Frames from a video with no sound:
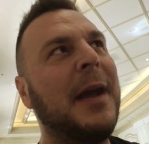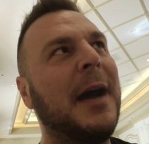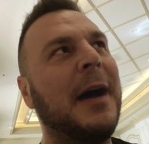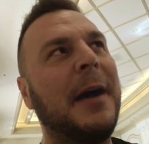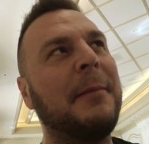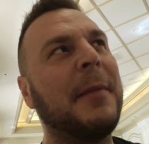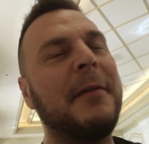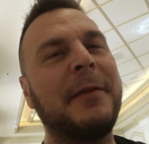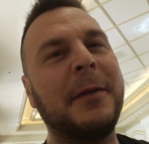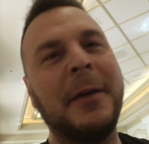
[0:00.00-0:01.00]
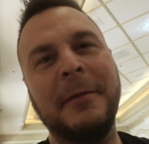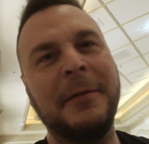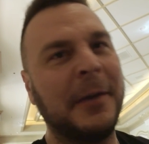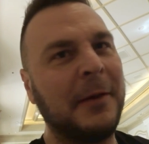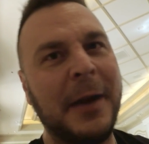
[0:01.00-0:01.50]
I found it
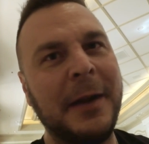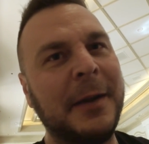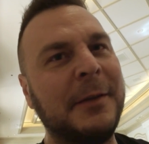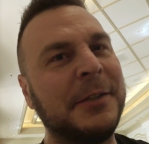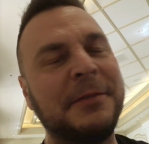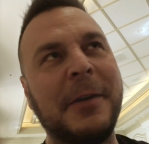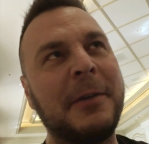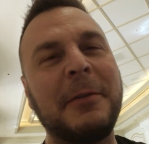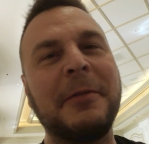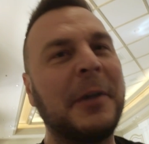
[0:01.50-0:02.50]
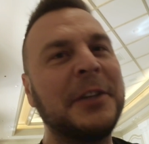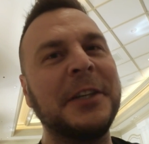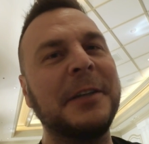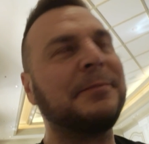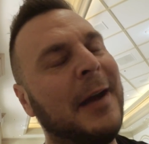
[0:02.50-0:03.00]
invigorating. It was just very refreshing.